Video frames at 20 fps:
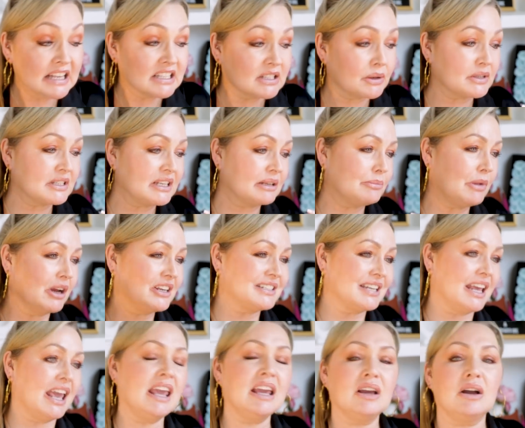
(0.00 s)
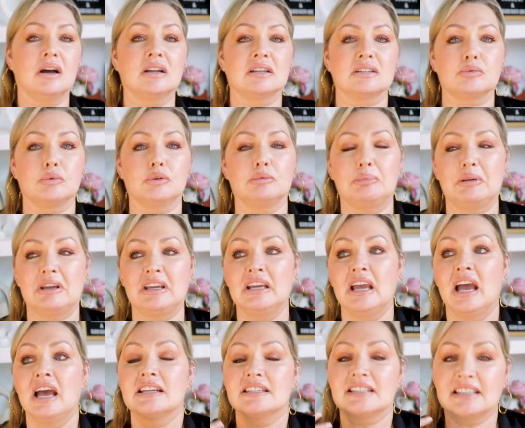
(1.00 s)
So I said, my take on it would be
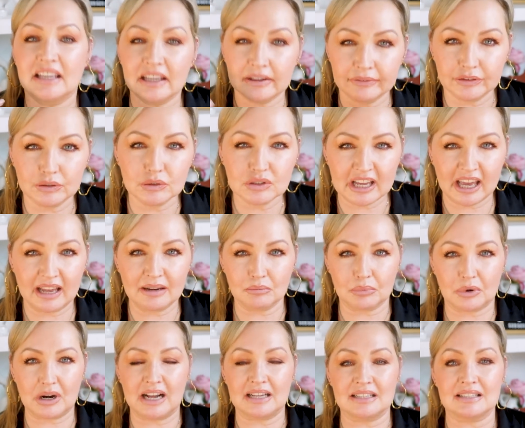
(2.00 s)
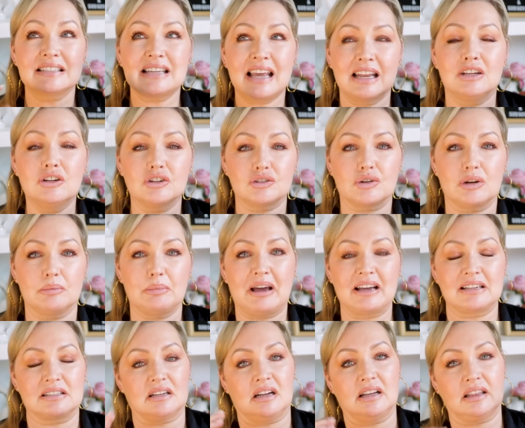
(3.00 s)
to give you 10 brands, 10 luxury
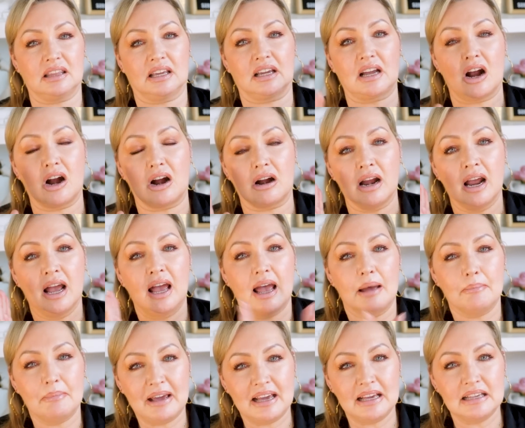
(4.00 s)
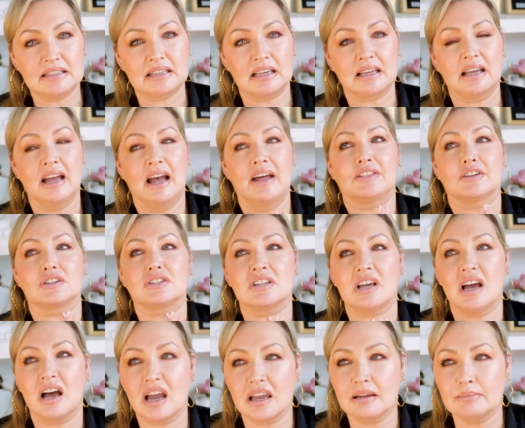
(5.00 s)
bags that I think are amazing. They're
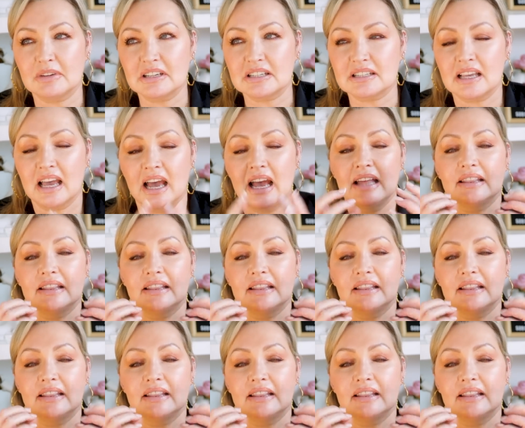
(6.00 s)
timeless.